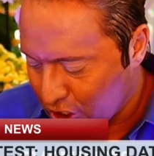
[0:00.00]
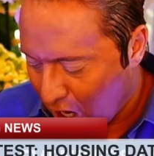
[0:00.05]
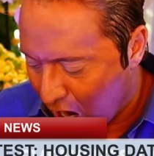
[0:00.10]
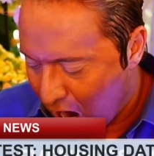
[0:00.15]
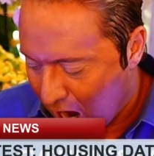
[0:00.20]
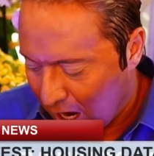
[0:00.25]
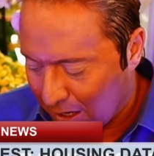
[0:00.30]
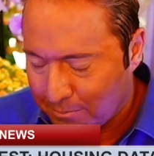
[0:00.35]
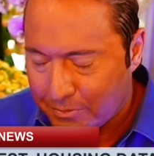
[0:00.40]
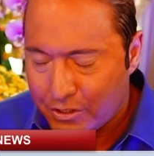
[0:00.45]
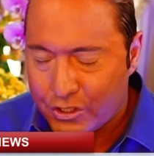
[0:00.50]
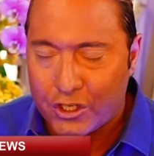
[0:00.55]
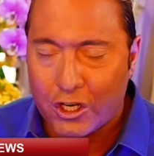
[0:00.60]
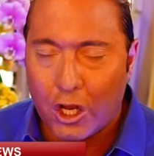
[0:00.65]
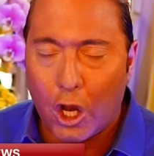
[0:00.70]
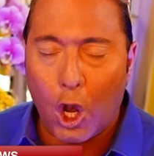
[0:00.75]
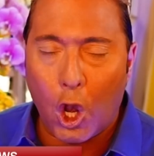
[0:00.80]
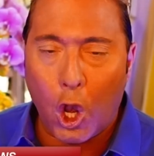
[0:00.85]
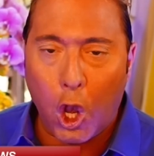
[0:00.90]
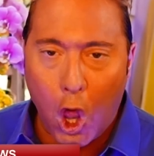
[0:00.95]

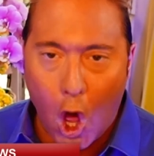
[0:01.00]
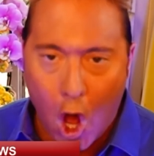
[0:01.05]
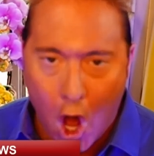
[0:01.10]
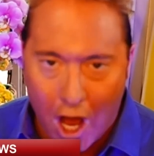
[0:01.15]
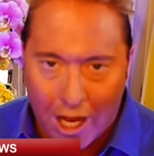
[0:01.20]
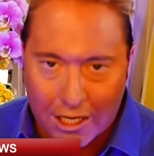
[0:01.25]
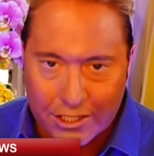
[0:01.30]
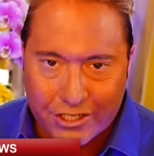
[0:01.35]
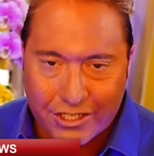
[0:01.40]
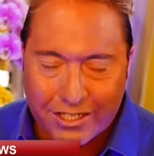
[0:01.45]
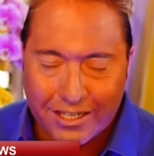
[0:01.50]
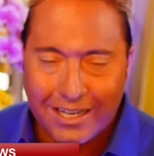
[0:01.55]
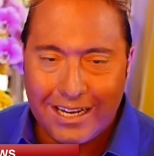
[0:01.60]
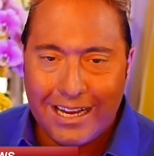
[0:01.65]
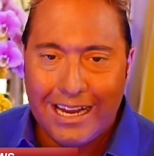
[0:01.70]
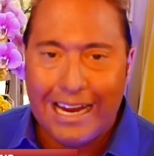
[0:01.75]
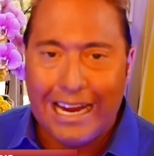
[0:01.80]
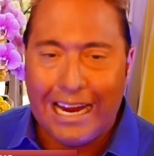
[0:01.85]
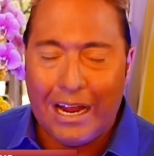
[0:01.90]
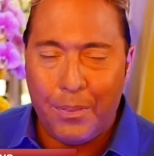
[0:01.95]
jobs lost
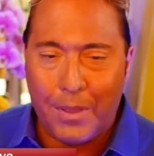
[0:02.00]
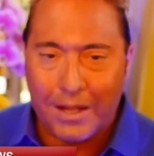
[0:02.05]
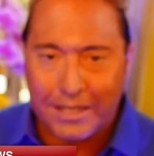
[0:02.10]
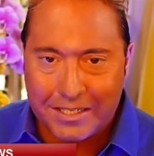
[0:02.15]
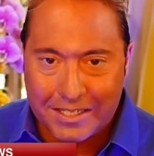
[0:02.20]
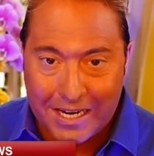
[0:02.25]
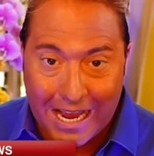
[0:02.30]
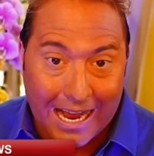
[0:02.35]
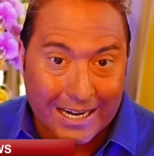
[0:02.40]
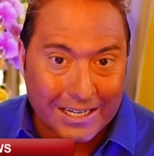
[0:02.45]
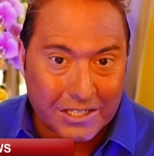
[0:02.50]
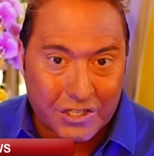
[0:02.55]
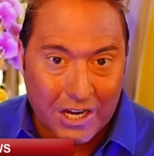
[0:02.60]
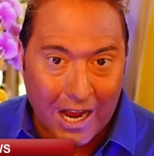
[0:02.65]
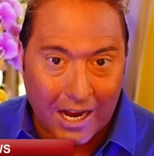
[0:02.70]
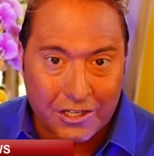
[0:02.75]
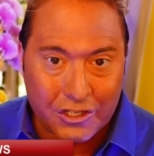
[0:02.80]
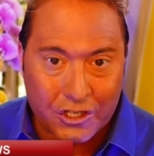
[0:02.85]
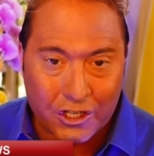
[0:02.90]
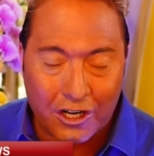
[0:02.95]
in the tech
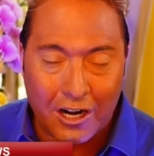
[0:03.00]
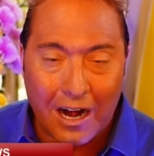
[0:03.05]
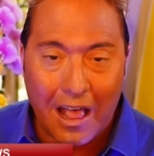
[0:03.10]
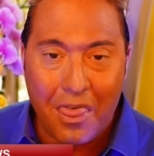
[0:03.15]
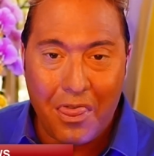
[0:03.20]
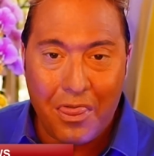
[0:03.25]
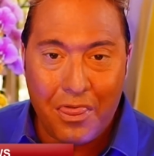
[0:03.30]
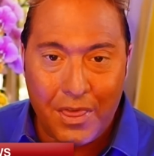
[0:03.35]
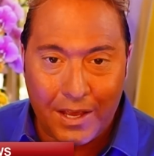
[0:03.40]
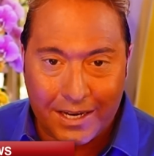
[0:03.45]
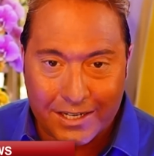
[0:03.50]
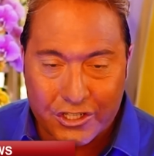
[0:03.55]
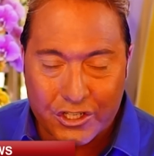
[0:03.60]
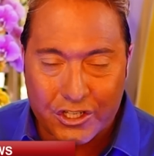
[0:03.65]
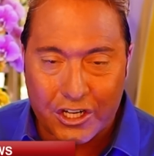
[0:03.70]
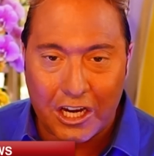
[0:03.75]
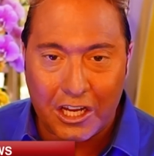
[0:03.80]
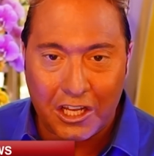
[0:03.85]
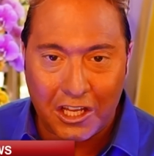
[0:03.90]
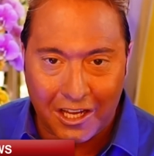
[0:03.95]
sector
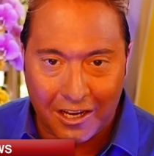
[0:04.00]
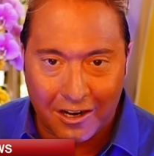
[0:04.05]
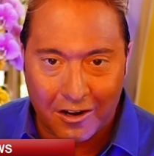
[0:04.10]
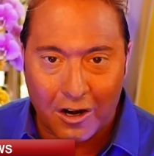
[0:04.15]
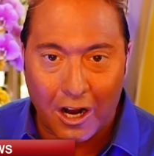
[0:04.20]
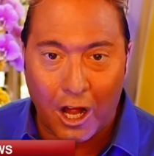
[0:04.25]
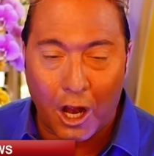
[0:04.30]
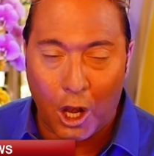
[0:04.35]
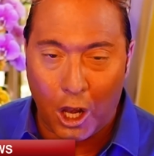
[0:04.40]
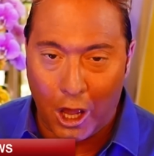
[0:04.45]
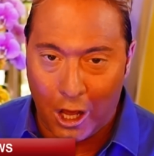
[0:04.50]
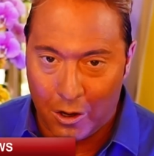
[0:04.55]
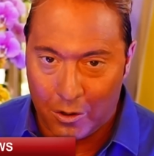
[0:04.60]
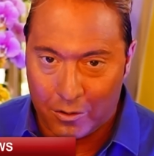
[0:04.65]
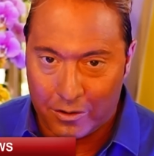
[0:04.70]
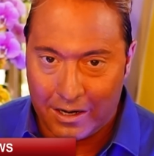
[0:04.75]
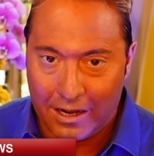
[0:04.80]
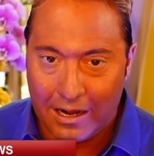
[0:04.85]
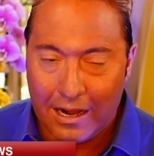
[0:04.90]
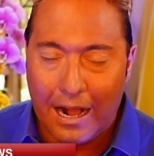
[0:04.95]
this year
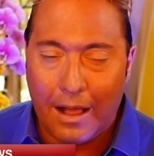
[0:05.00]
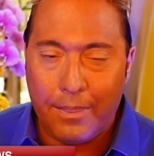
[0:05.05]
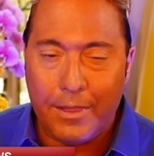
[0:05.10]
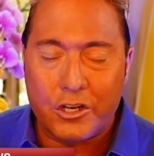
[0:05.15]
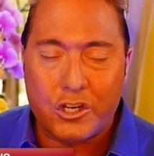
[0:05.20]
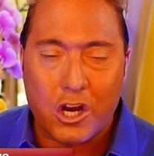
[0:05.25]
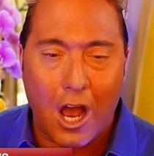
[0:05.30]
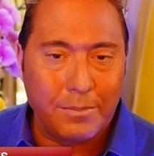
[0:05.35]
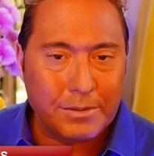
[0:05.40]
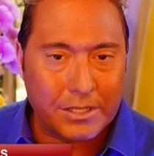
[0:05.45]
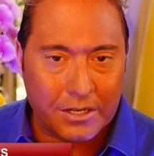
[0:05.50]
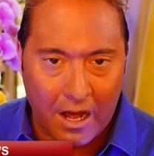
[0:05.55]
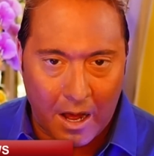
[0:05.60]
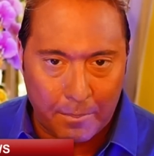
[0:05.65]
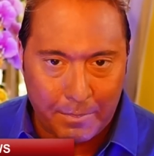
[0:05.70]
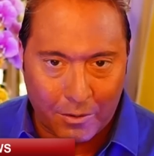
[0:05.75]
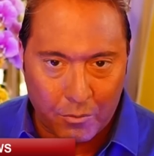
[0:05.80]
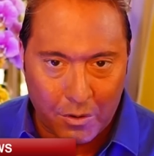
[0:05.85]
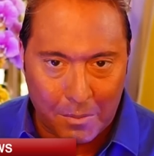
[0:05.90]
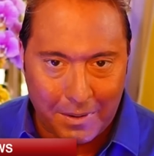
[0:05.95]
alone, and the jobs are
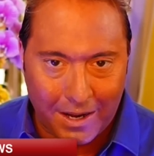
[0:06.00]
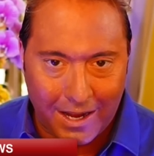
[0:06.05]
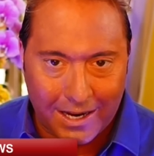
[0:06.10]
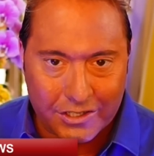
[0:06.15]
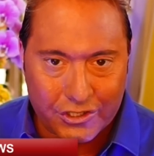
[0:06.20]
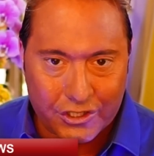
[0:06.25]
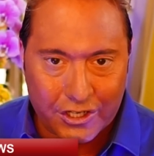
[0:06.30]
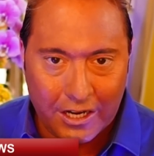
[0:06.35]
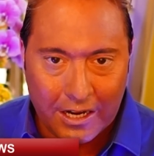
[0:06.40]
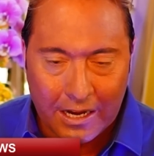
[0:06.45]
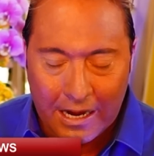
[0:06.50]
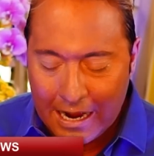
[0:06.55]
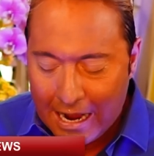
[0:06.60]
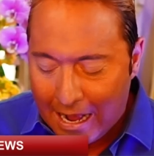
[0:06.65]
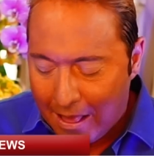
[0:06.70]
not being replaced.